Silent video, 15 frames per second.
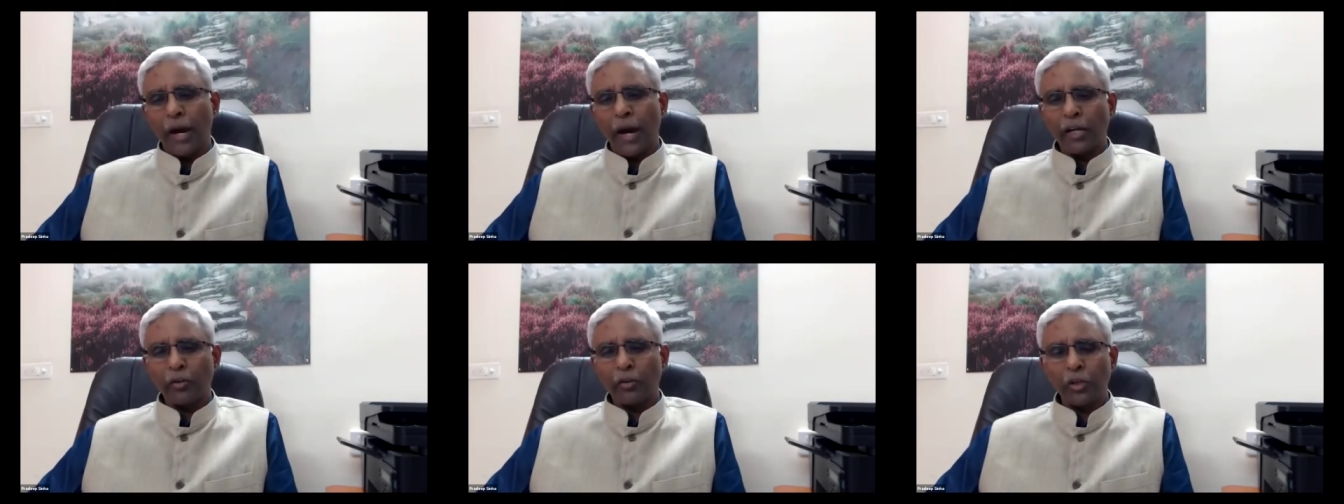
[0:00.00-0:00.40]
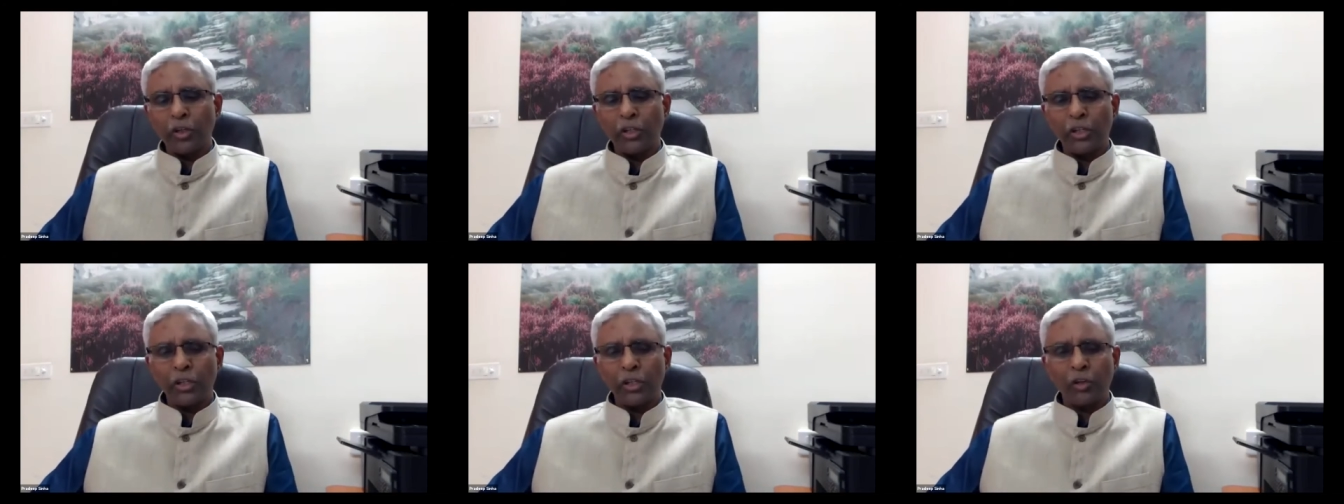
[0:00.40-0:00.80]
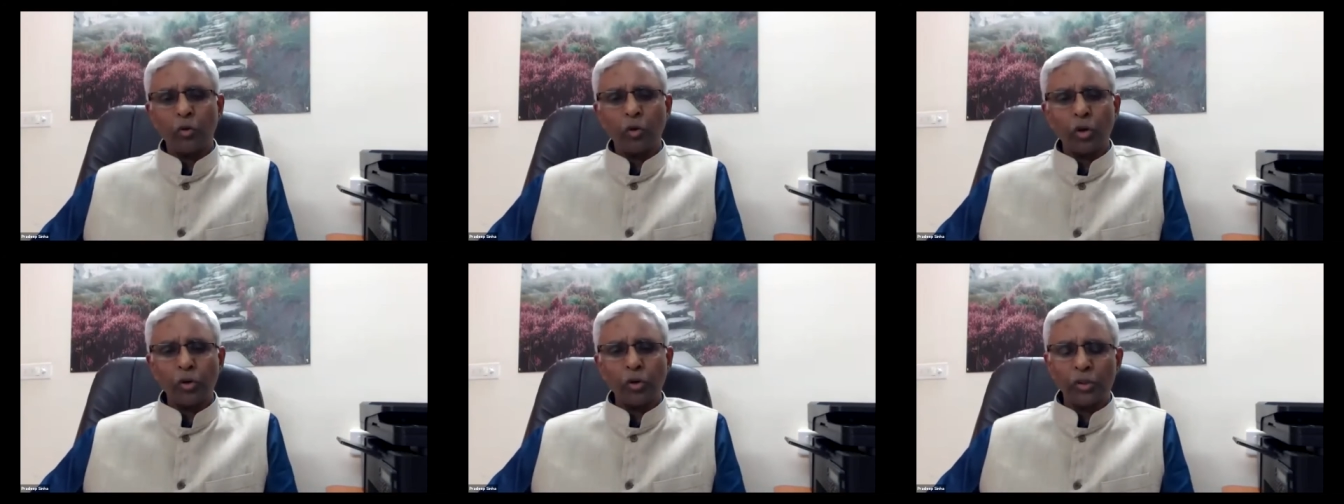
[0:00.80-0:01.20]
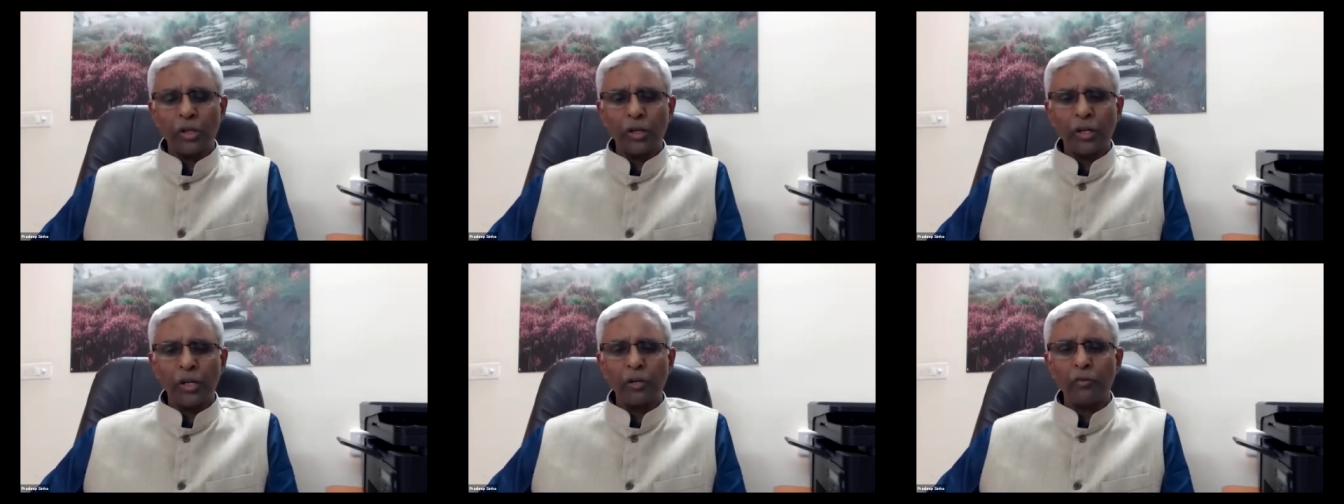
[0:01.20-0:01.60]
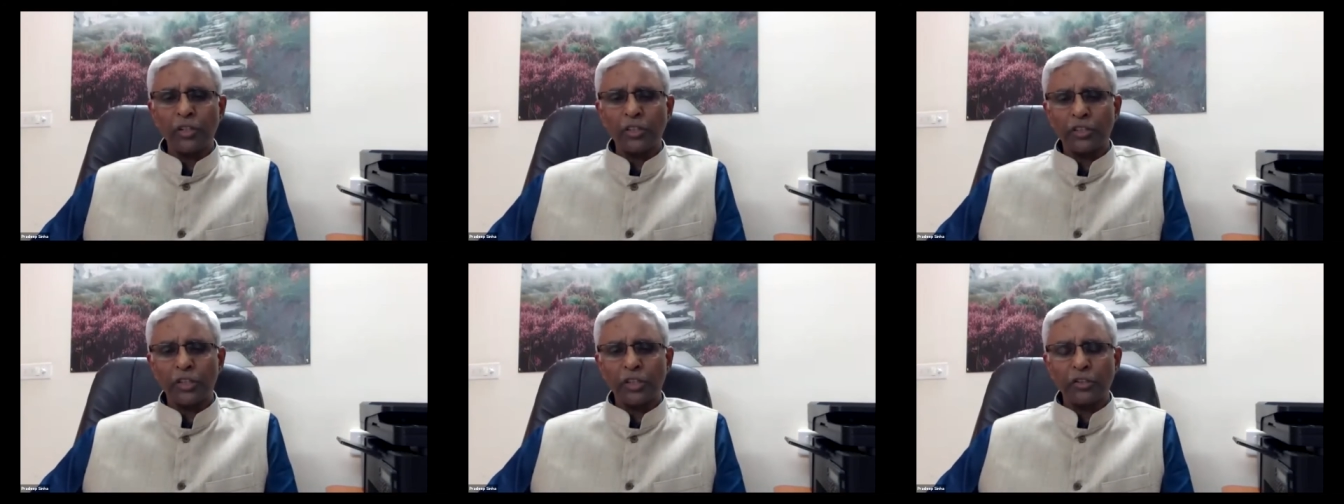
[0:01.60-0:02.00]
actually go to the
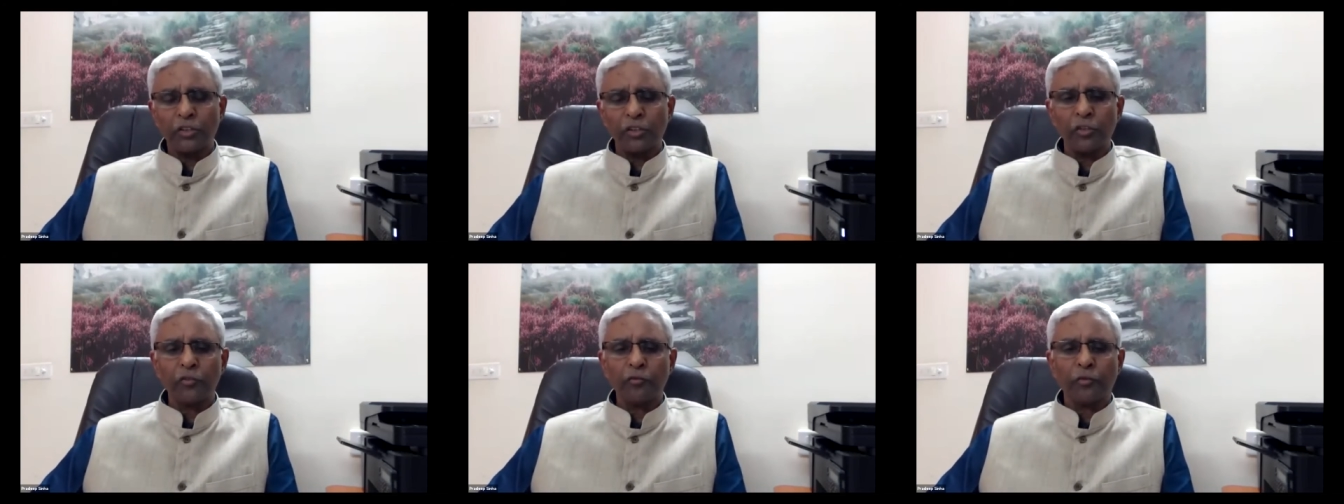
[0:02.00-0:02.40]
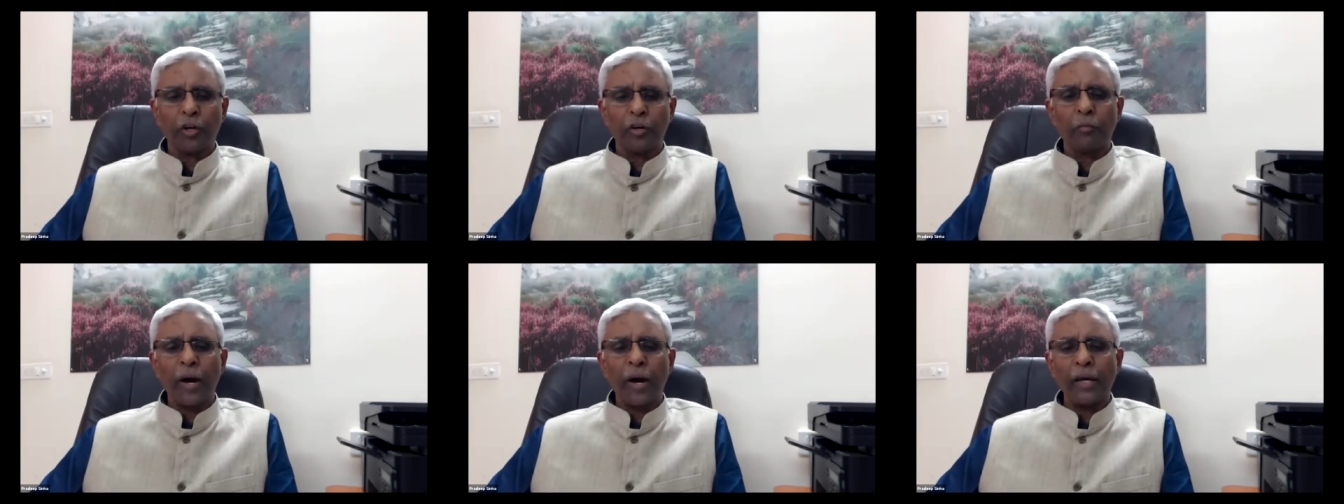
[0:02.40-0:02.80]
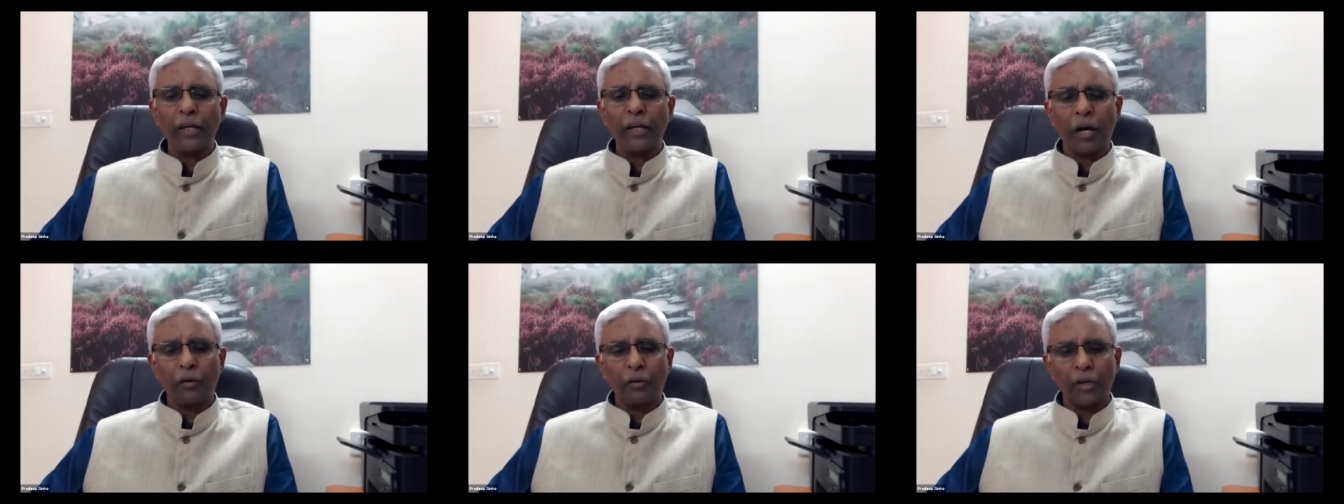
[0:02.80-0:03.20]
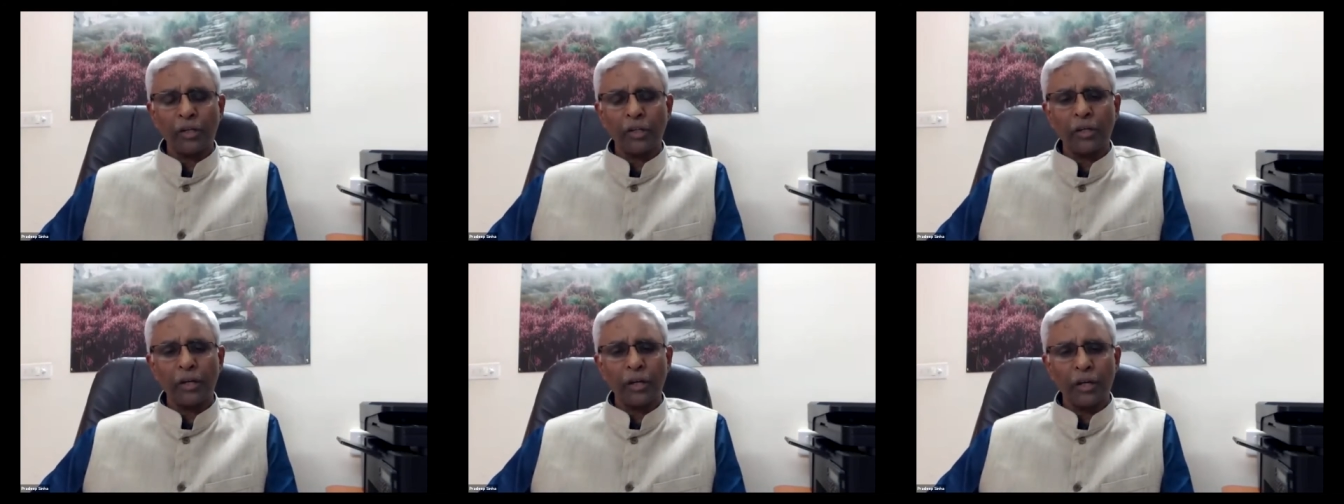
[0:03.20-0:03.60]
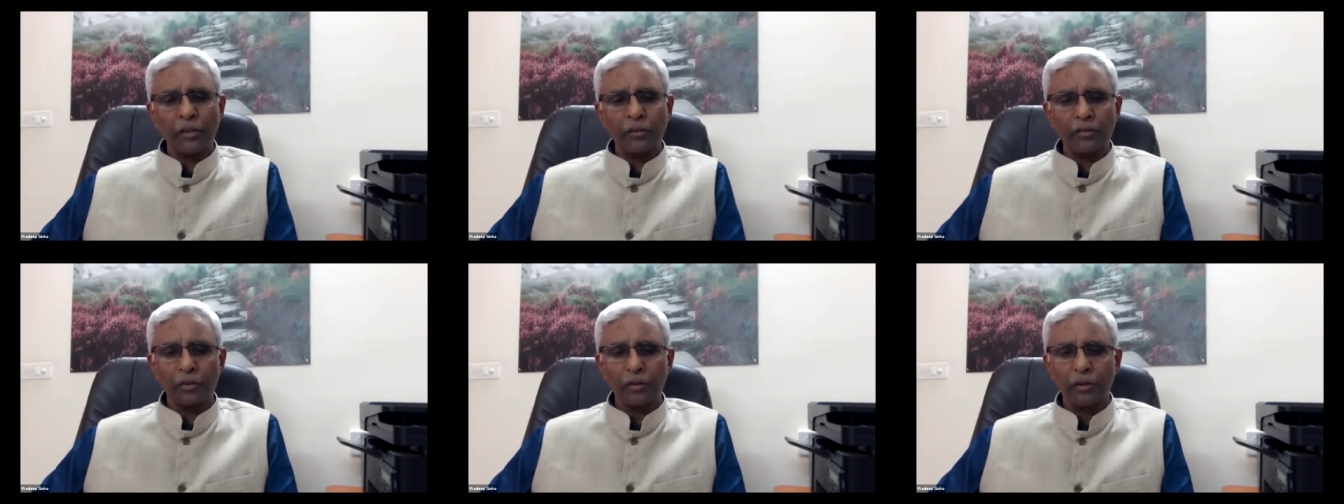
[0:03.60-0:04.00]
railway stations for buying our
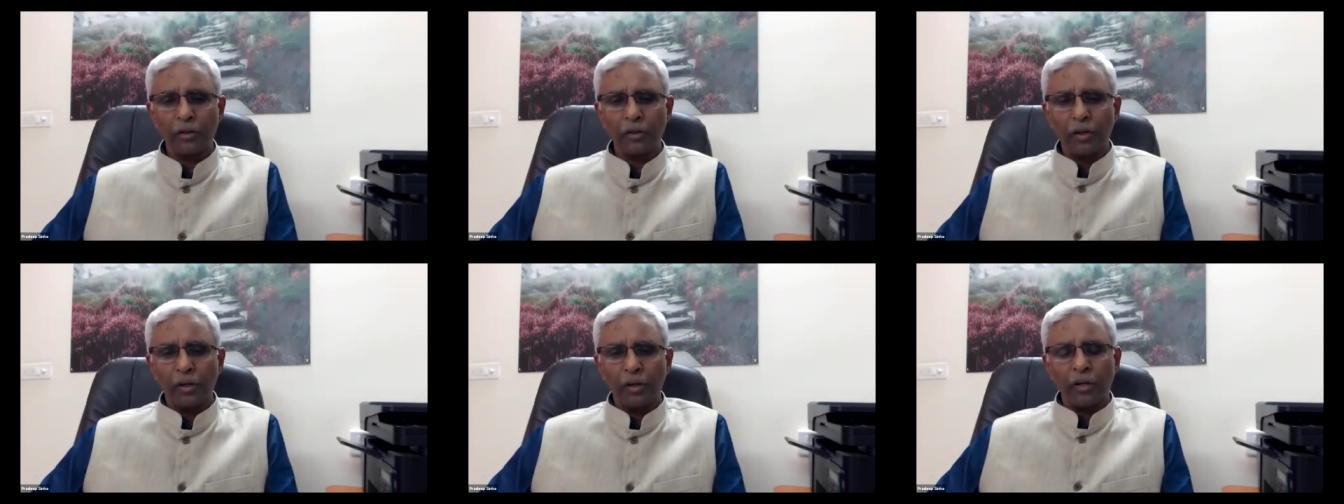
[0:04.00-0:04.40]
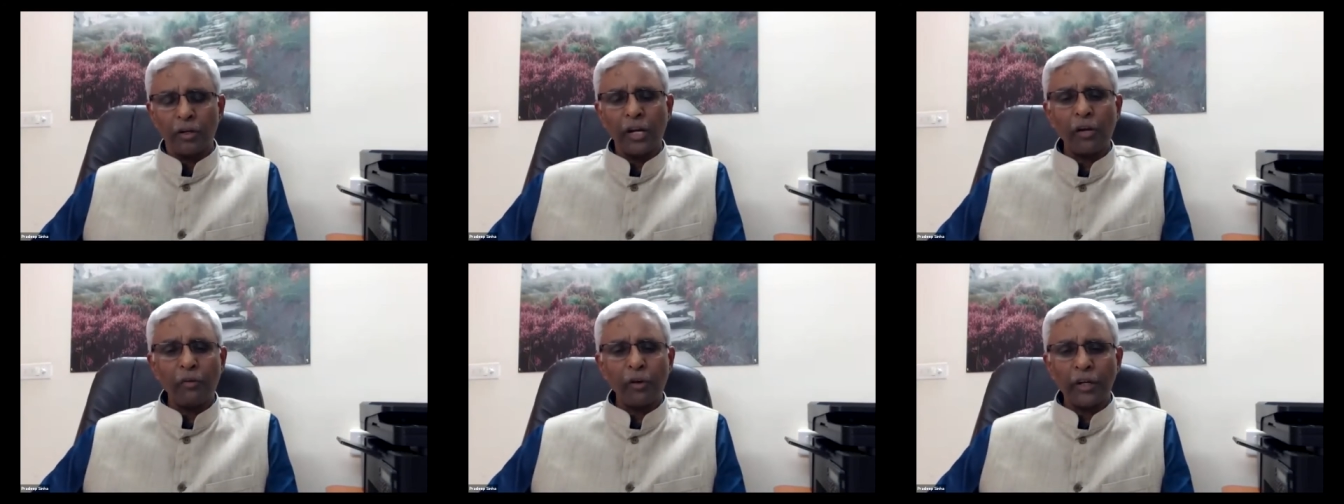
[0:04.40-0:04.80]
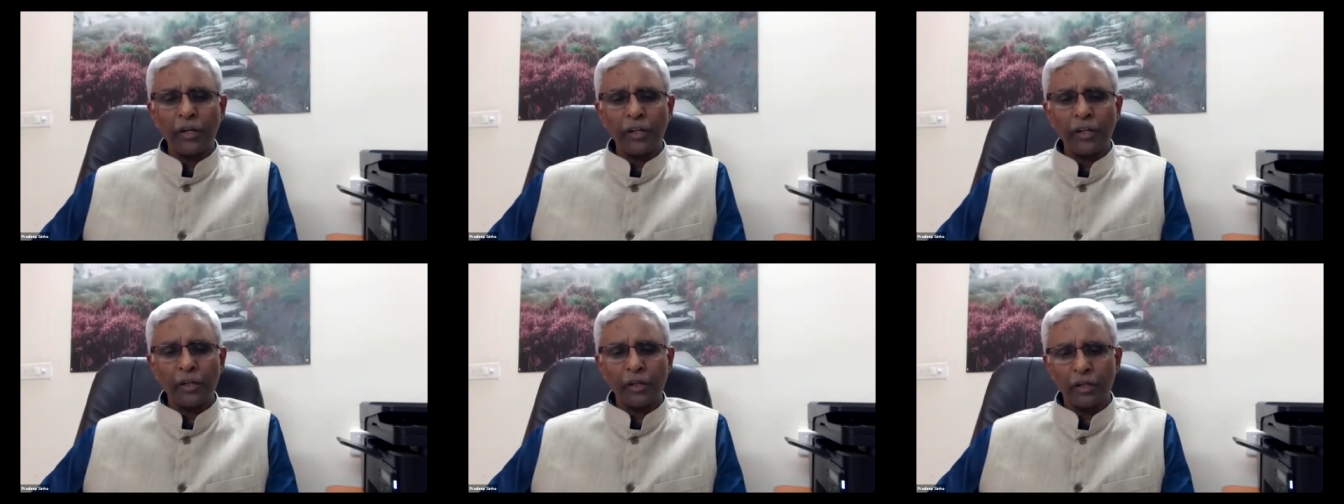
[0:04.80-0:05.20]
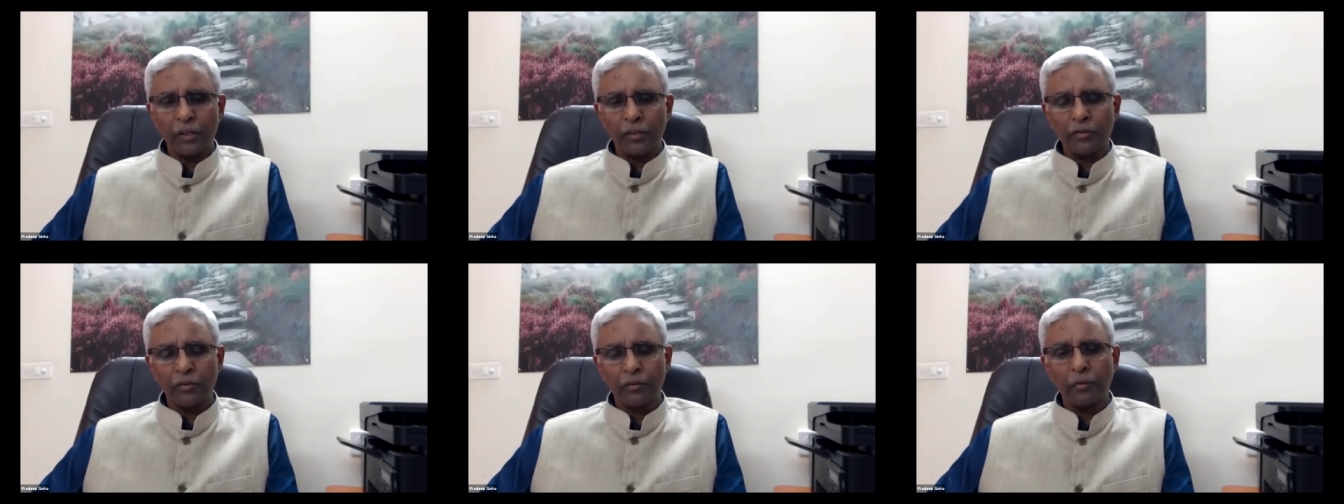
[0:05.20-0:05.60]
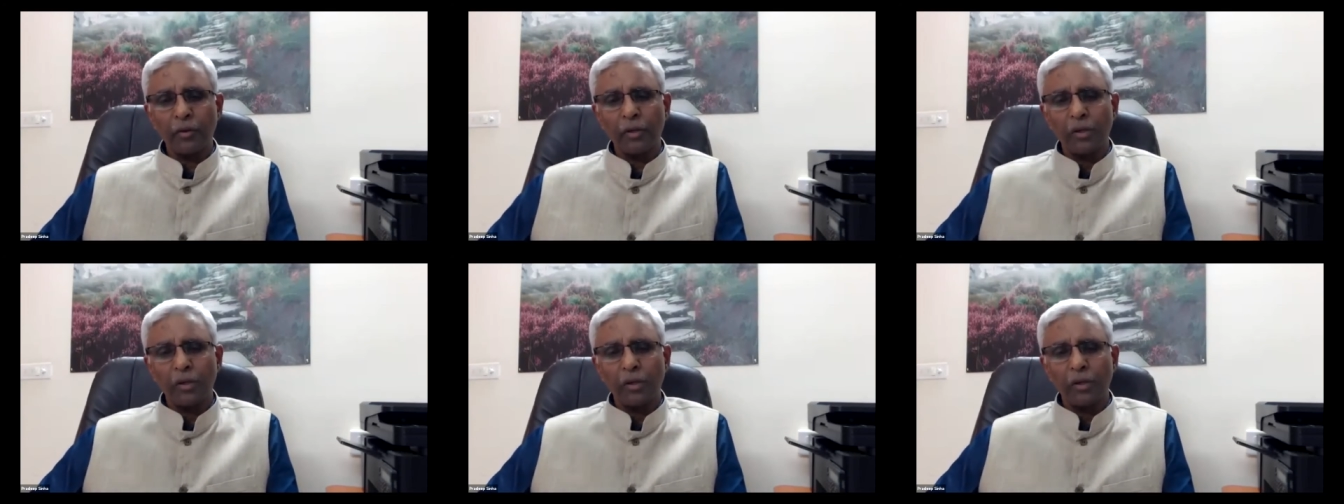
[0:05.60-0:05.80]
tickets, railway tickets,